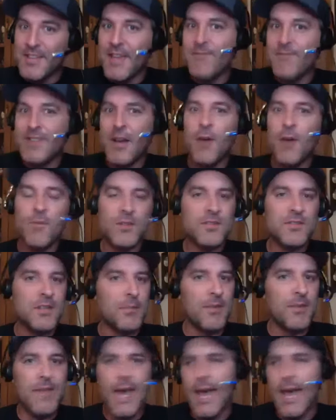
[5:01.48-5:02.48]
dealt with some of
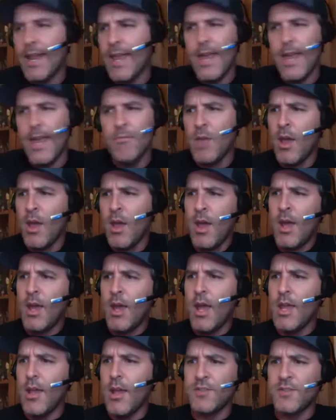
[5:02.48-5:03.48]
that. And you
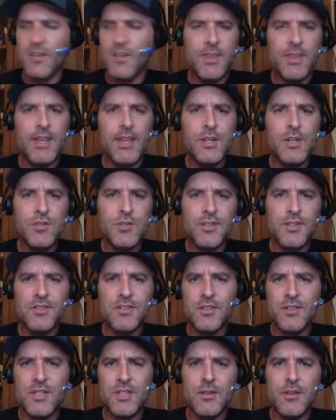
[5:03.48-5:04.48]
know, some of the injuries they're
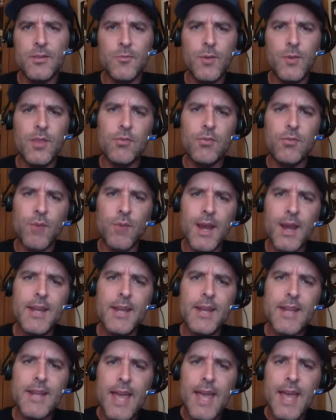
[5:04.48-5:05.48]
dealing with right
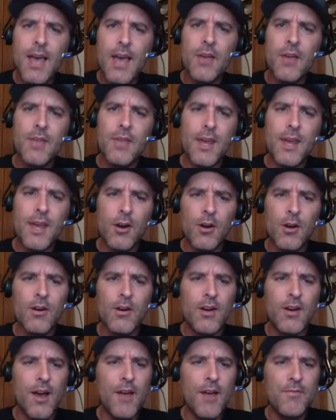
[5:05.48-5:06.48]
now that are
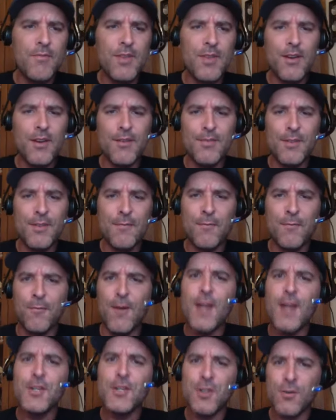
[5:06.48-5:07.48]
of the, the
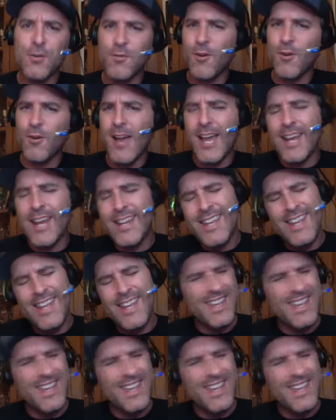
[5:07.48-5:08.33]
fresher variety